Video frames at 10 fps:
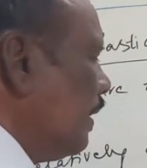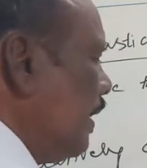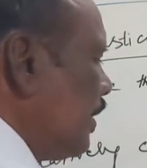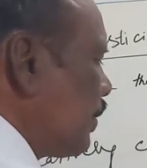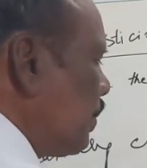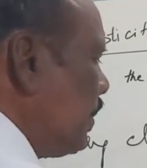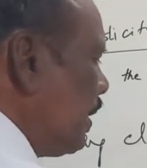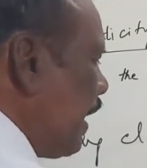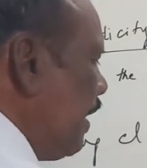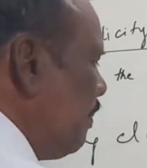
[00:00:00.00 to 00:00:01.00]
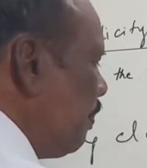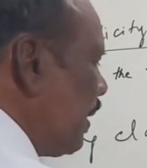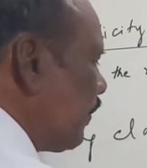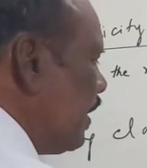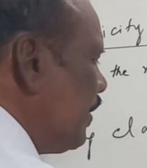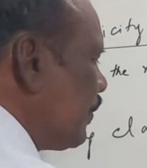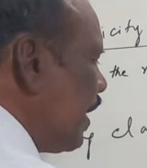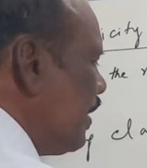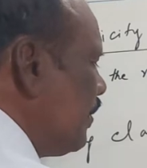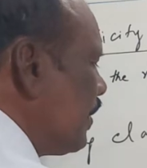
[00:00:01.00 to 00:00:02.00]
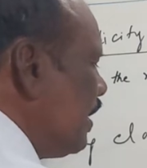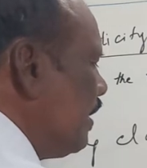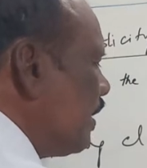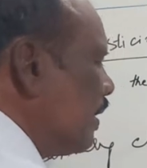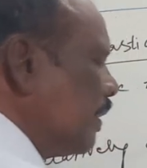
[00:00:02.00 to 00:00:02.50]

leads to 10% change in